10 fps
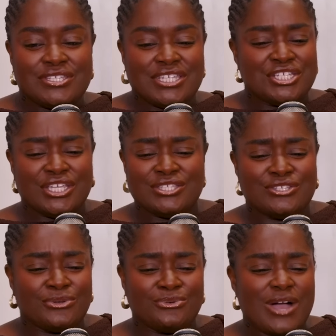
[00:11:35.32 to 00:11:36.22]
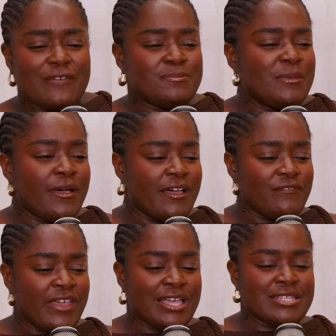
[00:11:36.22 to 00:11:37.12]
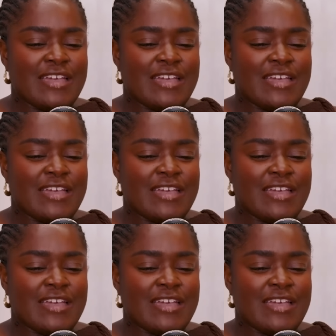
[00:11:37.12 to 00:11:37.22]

dishes don't all have to be perfect.